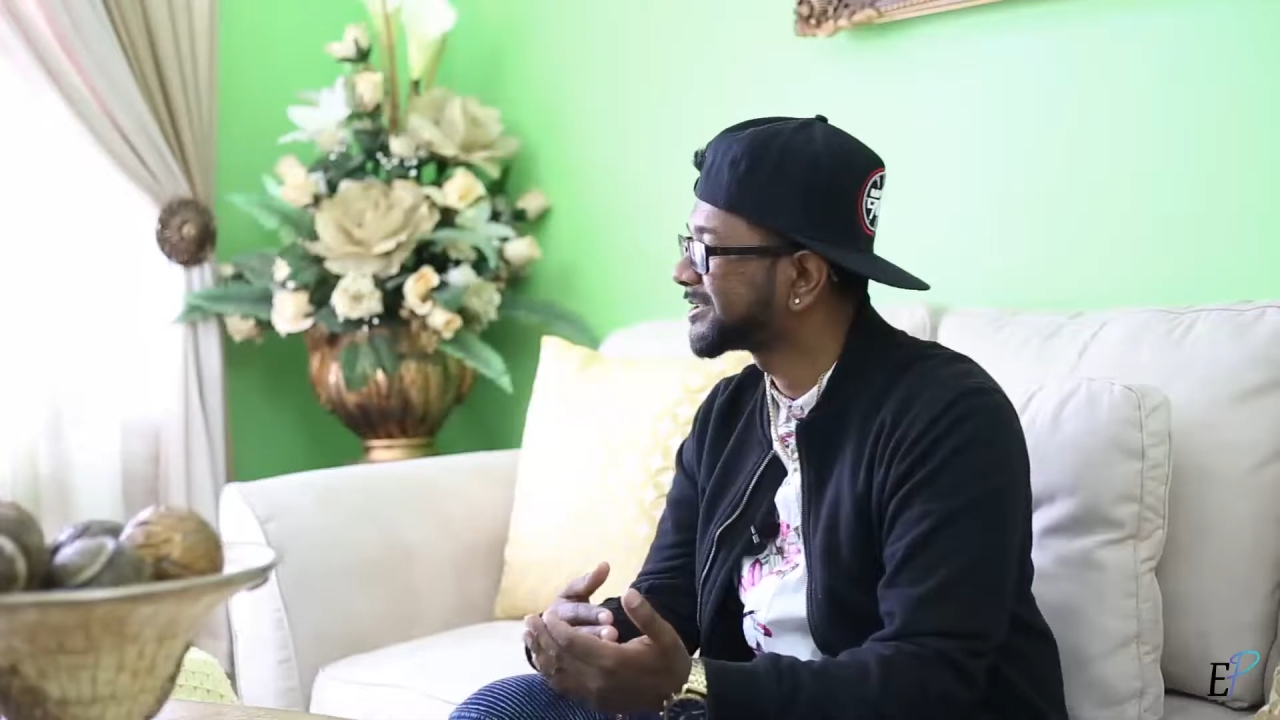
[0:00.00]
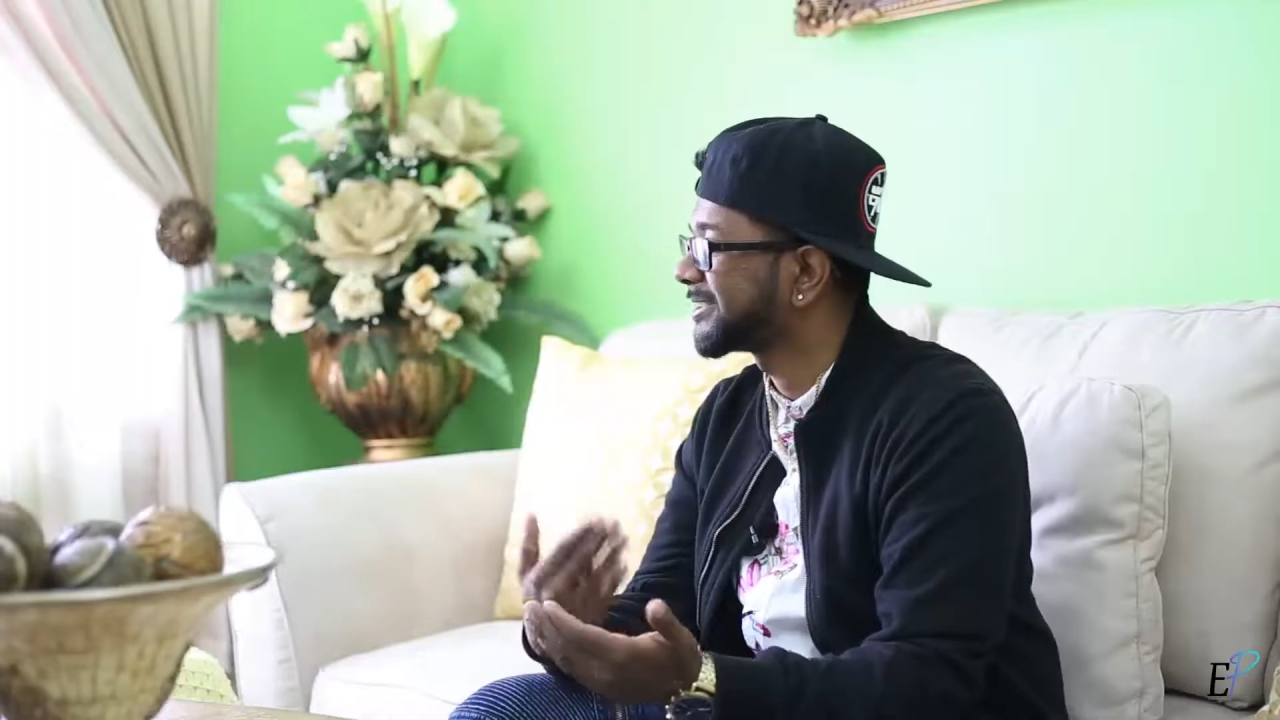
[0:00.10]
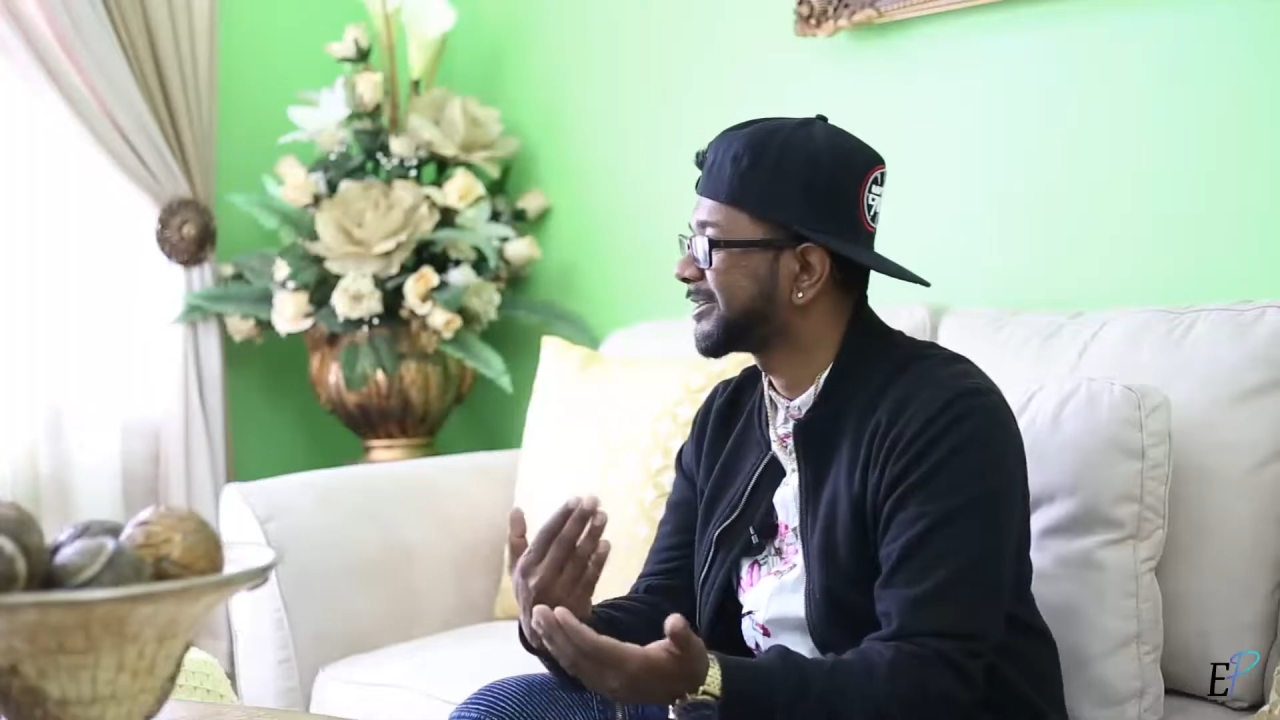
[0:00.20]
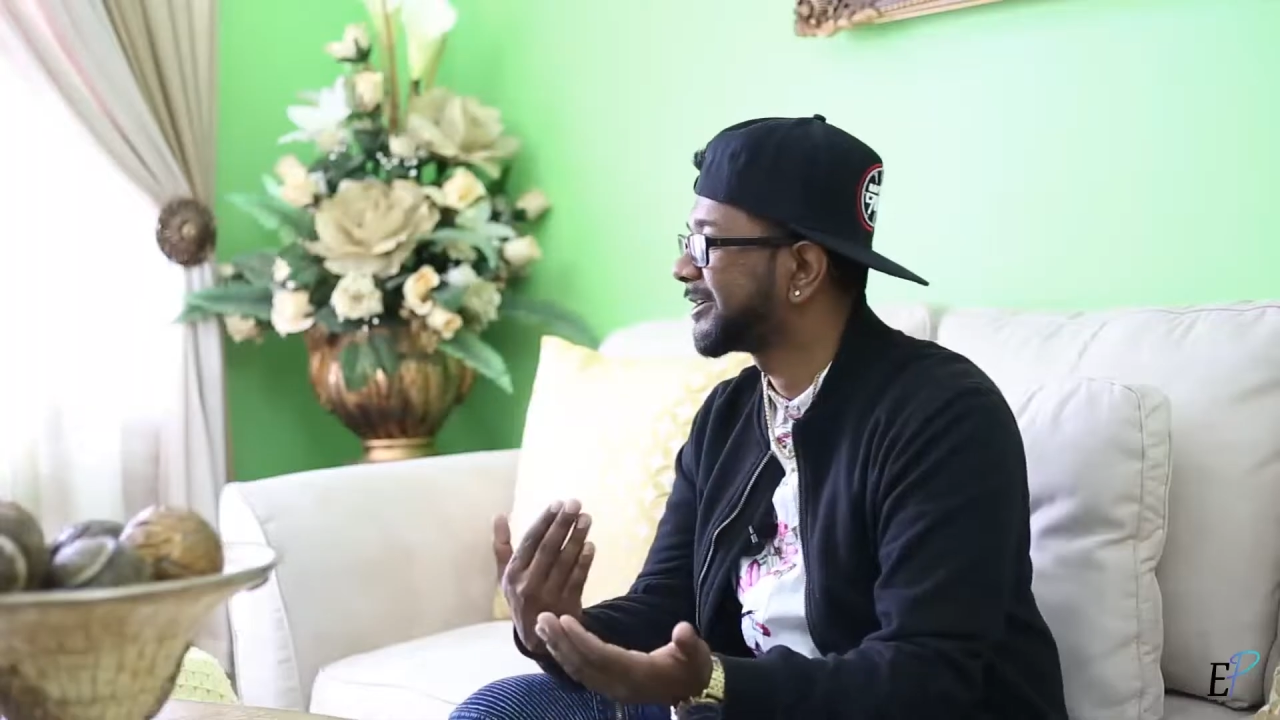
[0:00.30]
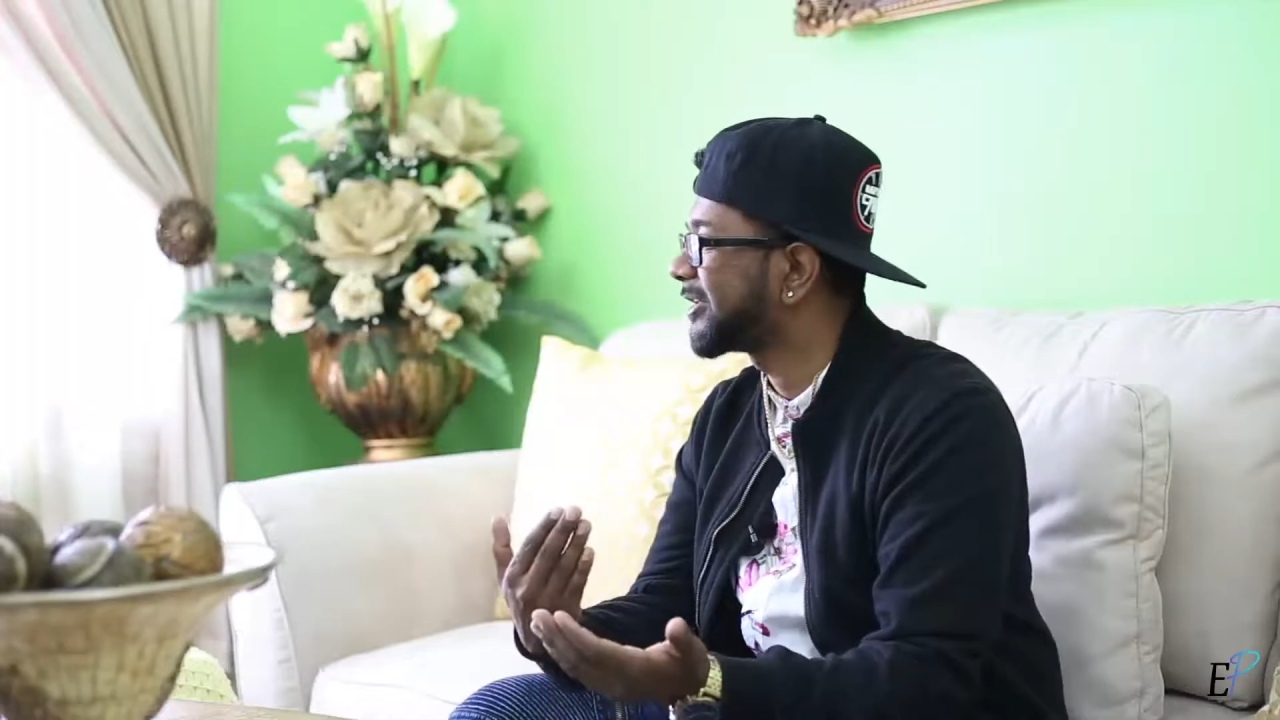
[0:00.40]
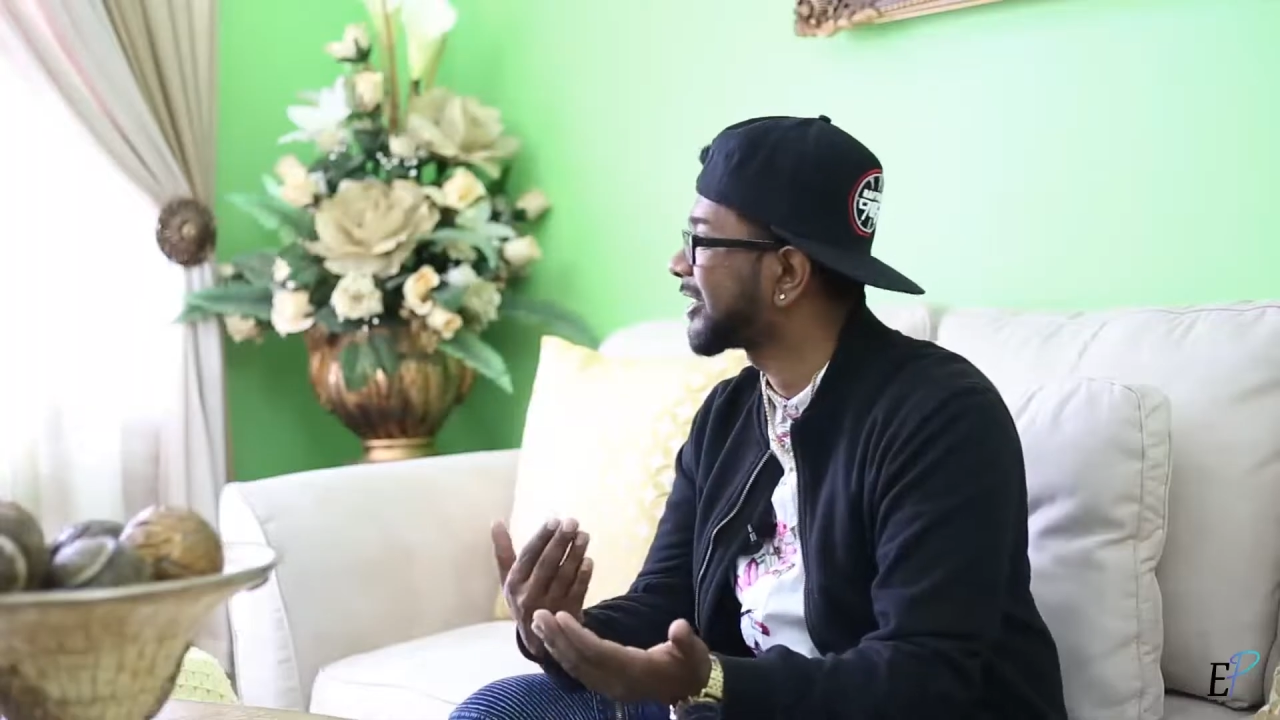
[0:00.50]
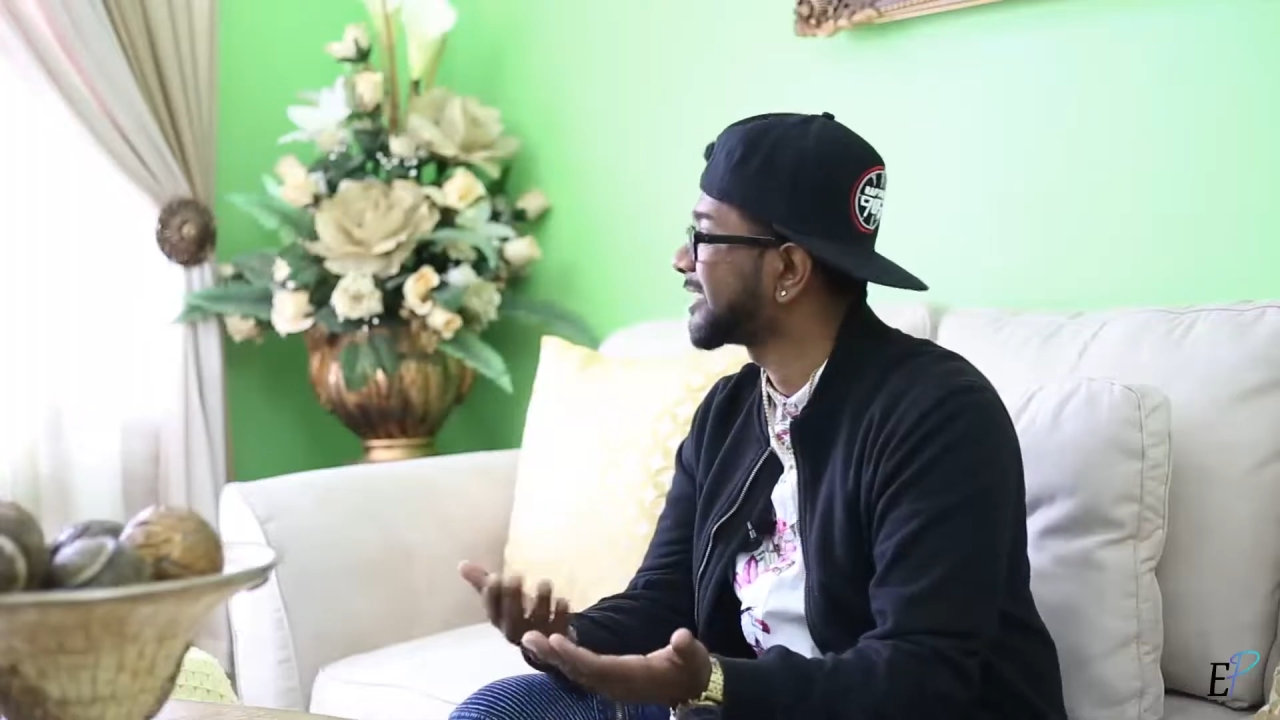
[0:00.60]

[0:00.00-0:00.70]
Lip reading: and they're not